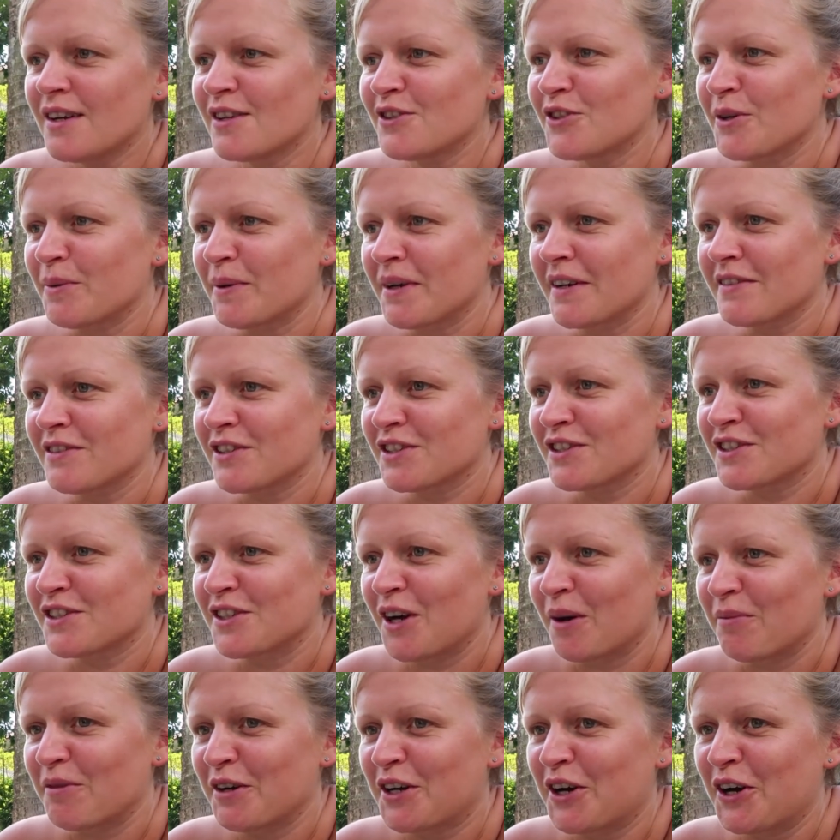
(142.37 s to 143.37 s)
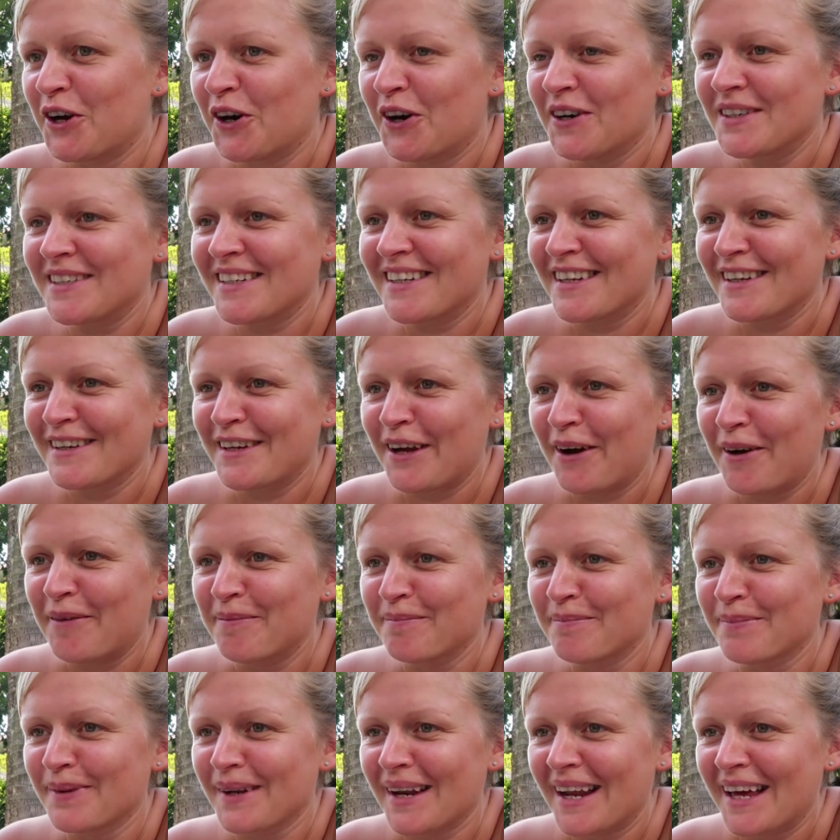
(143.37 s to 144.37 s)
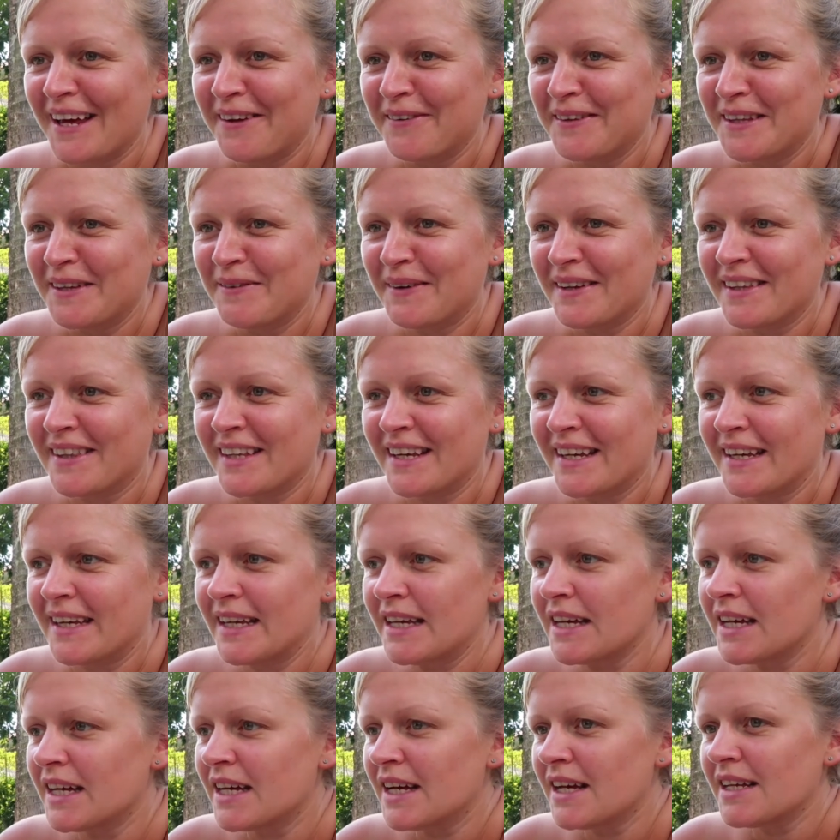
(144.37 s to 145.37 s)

So I'm gonna have to stop recording and go and play with him, I think.